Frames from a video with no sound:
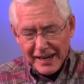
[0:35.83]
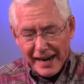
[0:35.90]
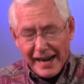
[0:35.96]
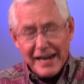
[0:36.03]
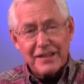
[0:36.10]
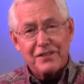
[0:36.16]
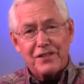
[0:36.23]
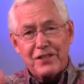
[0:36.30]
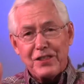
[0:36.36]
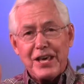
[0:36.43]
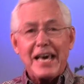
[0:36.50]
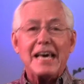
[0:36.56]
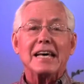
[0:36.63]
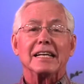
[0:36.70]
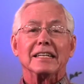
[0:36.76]
and
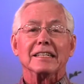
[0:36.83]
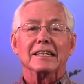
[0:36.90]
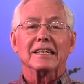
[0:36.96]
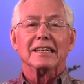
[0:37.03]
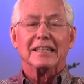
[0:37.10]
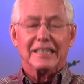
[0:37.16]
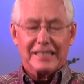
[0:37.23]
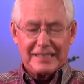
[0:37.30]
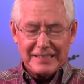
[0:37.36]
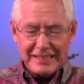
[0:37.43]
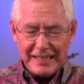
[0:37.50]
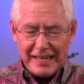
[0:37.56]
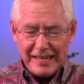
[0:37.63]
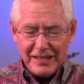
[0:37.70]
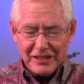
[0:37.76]
then
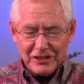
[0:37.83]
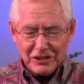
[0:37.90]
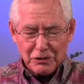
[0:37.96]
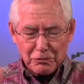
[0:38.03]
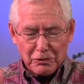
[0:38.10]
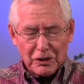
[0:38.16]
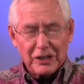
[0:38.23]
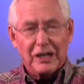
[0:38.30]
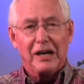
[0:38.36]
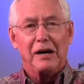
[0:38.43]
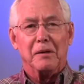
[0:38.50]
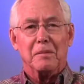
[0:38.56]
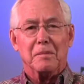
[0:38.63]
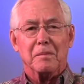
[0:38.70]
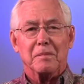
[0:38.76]
the end will
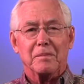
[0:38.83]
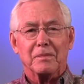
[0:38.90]
come.